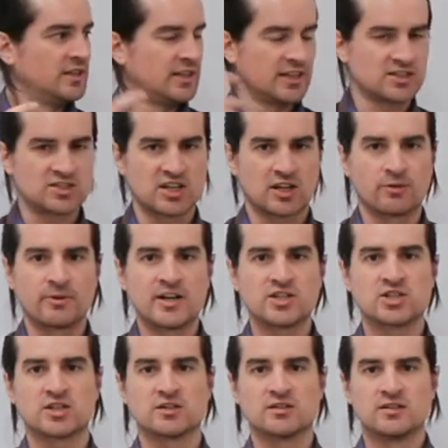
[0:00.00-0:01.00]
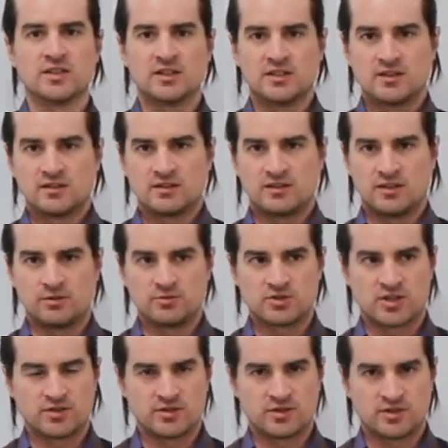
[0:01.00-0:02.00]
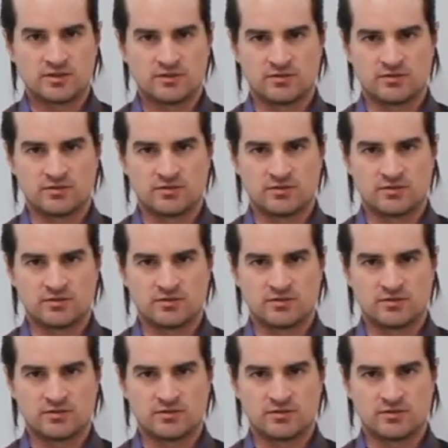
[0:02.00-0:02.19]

acceleration that it was under,